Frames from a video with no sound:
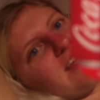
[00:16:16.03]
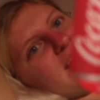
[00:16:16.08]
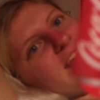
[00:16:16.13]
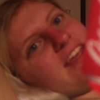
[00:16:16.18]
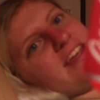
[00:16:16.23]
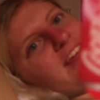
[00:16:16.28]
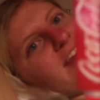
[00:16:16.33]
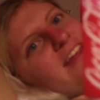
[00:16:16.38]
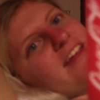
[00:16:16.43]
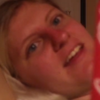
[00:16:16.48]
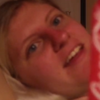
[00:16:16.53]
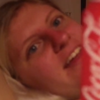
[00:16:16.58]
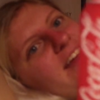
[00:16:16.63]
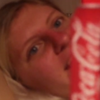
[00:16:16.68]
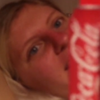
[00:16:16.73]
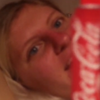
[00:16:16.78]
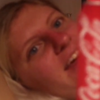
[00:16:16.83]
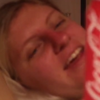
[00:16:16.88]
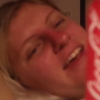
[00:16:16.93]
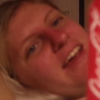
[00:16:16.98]
kid,
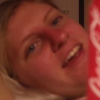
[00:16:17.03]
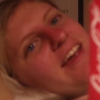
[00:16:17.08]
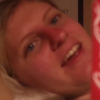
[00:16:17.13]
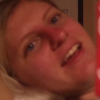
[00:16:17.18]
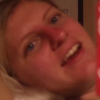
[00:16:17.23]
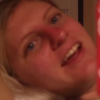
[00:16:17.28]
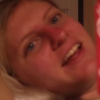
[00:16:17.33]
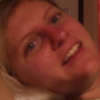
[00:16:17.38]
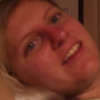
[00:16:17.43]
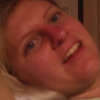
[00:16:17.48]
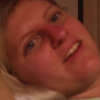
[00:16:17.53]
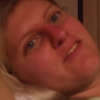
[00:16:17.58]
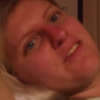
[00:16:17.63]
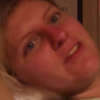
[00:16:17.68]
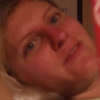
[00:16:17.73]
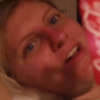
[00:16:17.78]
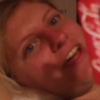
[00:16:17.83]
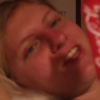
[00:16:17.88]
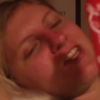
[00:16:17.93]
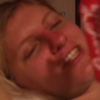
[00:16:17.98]
and I loved
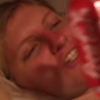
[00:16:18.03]
them. I had